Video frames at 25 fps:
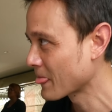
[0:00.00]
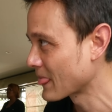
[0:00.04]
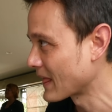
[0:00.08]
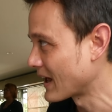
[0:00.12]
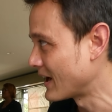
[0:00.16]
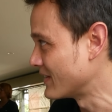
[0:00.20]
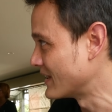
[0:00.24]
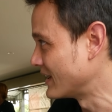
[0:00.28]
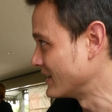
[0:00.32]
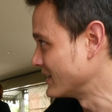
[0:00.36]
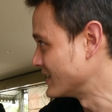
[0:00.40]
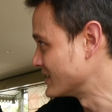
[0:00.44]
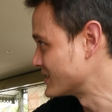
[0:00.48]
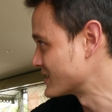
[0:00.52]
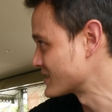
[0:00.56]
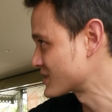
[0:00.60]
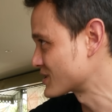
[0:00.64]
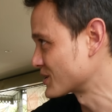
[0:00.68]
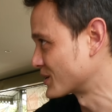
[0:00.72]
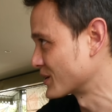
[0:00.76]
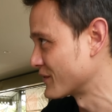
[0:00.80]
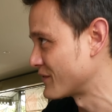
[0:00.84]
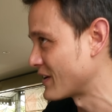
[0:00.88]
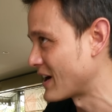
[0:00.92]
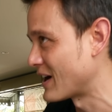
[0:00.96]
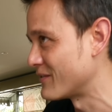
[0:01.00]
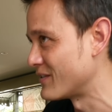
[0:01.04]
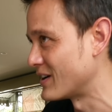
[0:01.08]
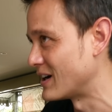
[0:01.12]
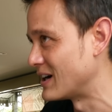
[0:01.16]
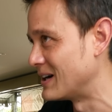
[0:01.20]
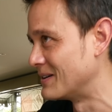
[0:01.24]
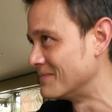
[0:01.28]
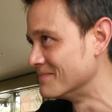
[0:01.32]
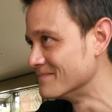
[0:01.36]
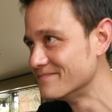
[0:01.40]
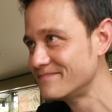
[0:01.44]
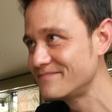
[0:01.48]
And then they just sort of have
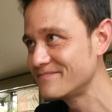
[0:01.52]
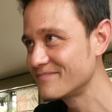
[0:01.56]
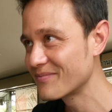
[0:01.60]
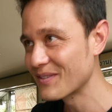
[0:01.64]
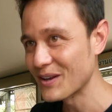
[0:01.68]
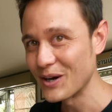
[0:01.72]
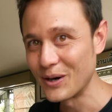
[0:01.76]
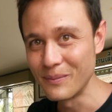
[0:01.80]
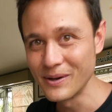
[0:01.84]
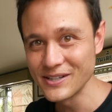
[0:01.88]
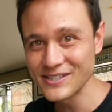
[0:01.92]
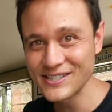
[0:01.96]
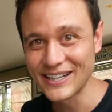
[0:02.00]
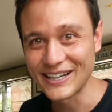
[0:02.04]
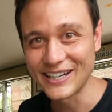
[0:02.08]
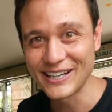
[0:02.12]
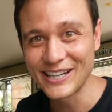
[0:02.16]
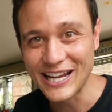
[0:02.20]
almost like